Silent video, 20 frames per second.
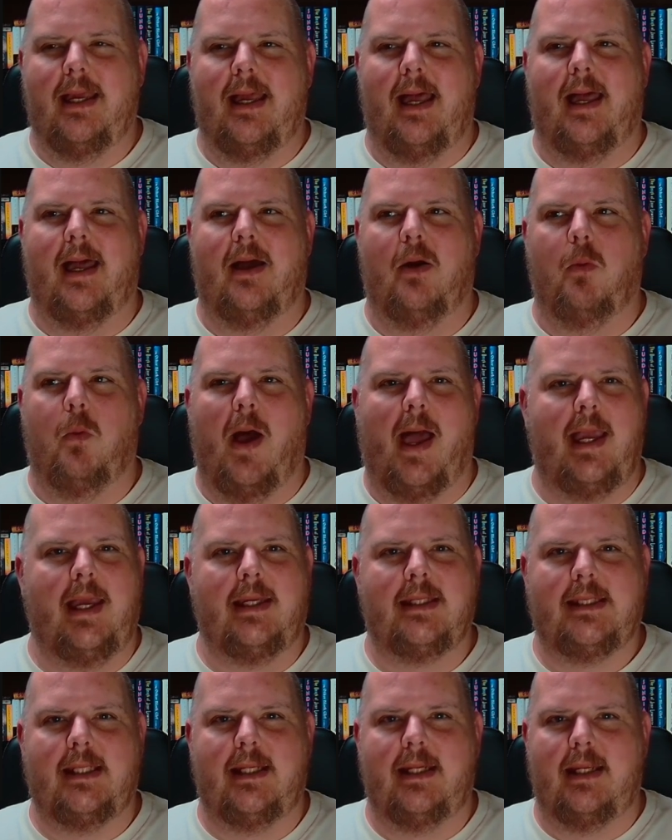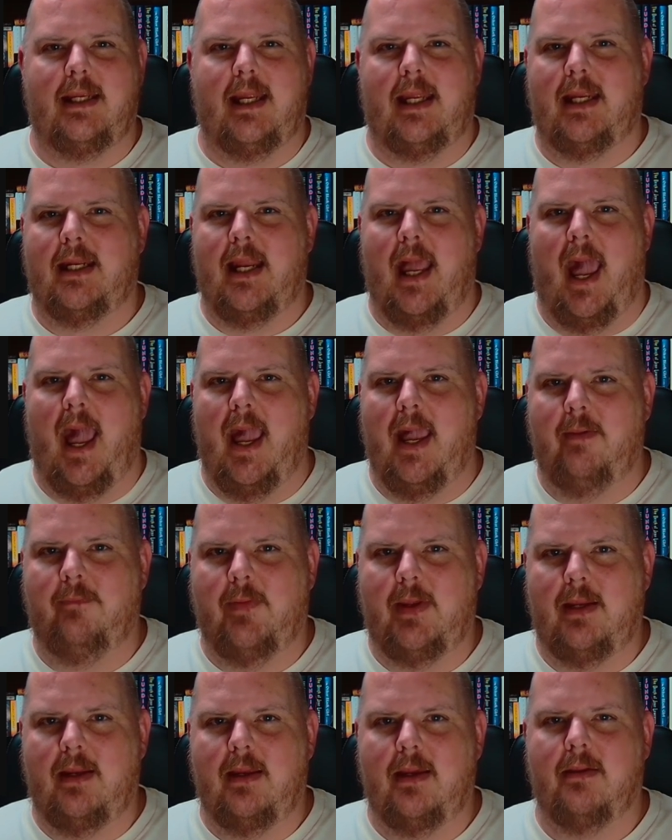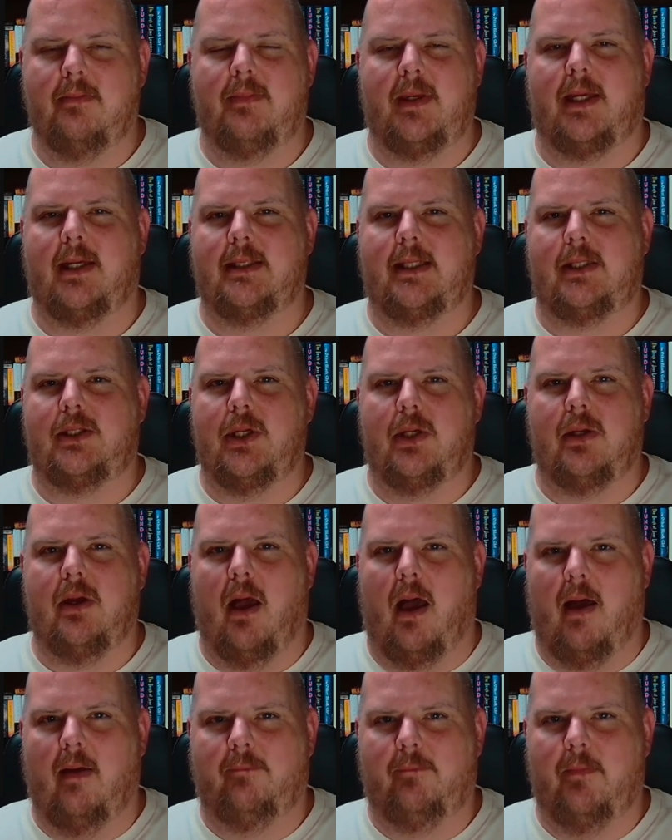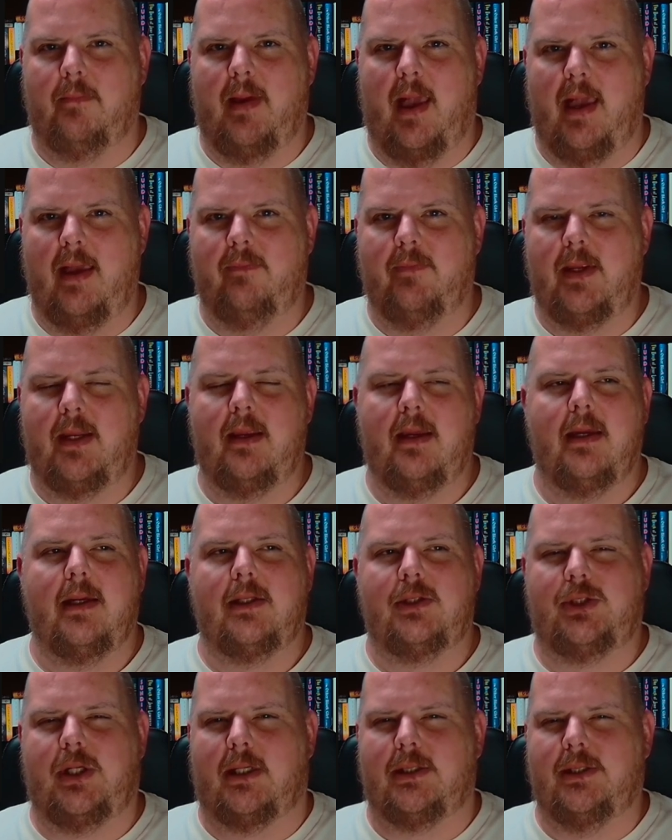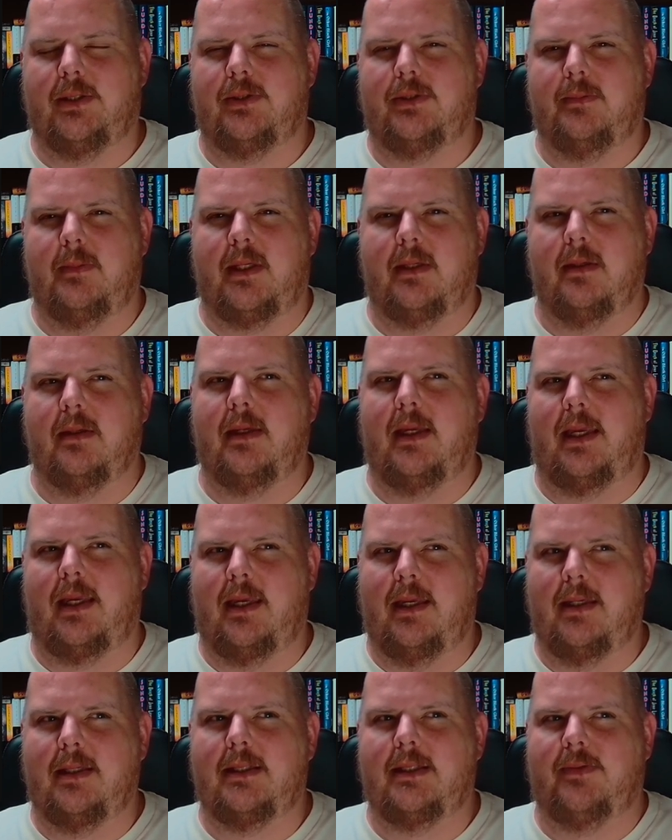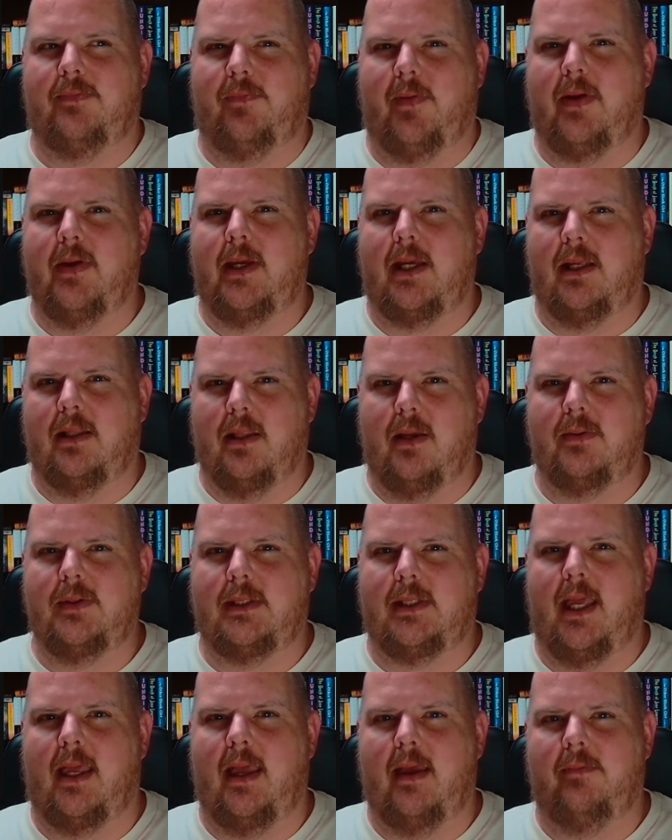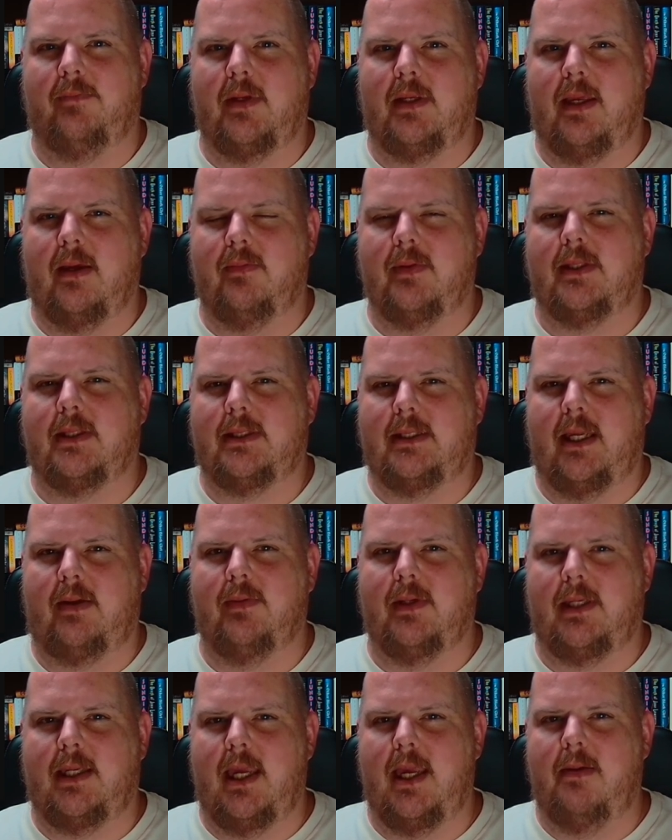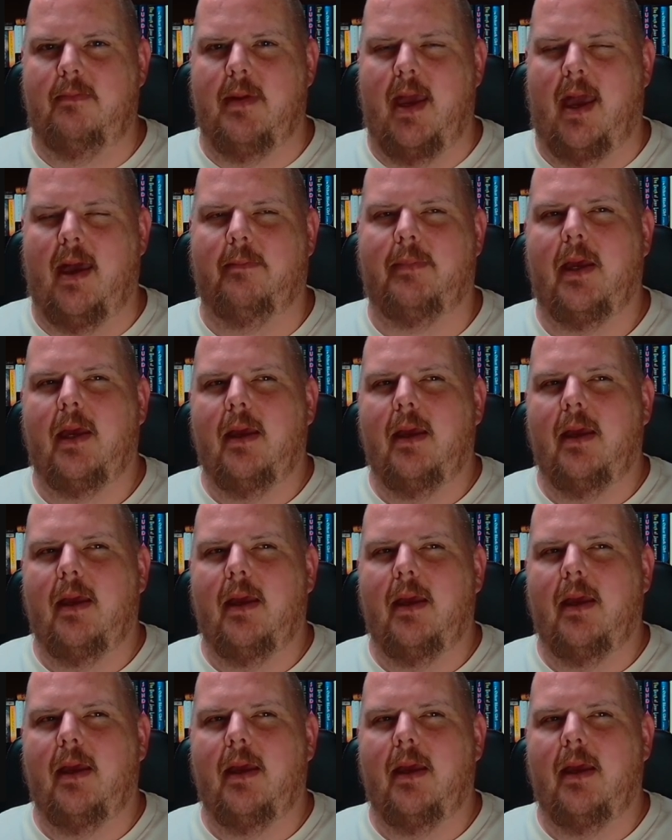Uh, why isn't it in Haven? Because he took off from Haven. Chester's Mill is very close to Haven given the Stephen King map,